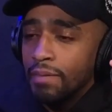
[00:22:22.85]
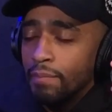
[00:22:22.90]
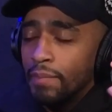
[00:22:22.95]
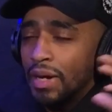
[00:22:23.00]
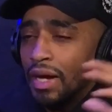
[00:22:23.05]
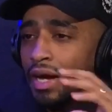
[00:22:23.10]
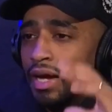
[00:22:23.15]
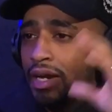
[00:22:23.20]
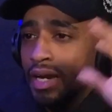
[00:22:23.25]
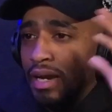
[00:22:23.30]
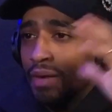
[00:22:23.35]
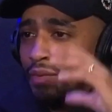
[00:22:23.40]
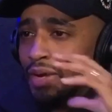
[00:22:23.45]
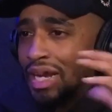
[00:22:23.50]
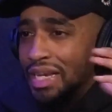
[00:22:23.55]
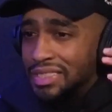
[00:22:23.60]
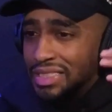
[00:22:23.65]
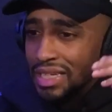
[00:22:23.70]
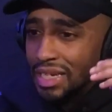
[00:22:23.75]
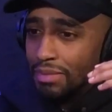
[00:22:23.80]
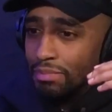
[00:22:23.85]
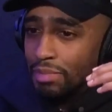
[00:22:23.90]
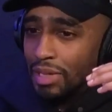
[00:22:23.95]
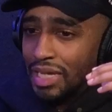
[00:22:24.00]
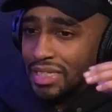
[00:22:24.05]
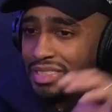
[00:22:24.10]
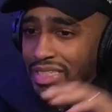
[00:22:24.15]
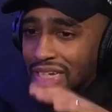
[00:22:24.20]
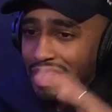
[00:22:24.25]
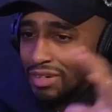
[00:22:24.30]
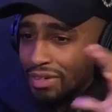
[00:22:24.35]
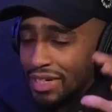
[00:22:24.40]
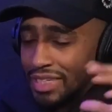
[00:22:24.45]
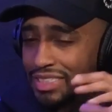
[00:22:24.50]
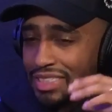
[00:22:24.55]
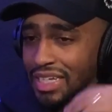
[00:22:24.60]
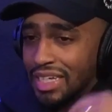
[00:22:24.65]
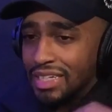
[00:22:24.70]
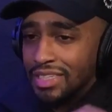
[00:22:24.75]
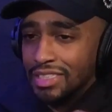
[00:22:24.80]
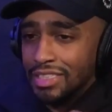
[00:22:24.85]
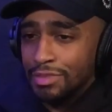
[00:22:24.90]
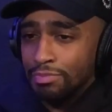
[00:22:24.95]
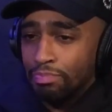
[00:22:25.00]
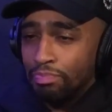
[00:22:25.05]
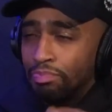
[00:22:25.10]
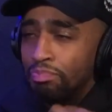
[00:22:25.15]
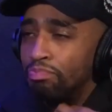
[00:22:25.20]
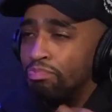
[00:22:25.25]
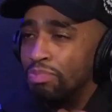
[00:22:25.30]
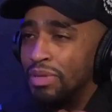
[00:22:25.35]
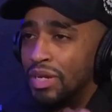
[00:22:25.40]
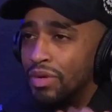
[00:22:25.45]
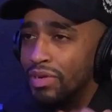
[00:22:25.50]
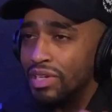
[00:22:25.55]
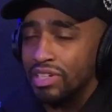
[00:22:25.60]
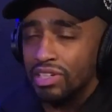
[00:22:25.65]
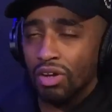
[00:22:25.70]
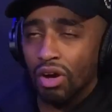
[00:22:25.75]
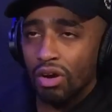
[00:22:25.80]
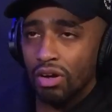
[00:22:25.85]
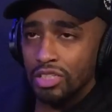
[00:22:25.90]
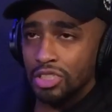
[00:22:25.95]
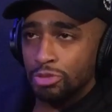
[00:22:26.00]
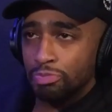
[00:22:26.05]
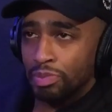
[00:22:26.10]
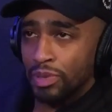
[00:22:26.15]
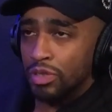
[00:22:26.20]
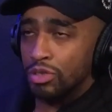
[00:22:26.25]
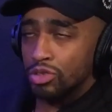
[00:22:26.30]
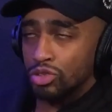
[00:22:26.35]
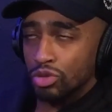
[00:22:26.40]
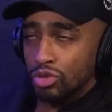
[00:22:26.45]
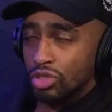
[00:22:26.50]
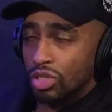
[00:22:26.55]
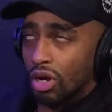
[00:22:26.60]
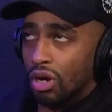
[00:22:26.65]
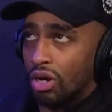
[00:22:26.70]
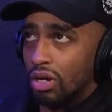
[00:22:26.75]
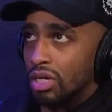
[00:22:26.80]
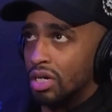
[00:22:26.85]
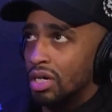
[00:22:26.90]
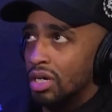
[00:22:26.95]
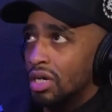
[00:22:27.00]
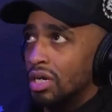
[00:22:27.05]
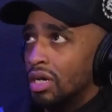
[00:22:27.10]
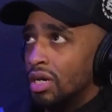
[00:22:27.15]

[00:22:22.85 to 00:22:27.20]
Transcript: And when I say blessing, I know that's like spiritual talk.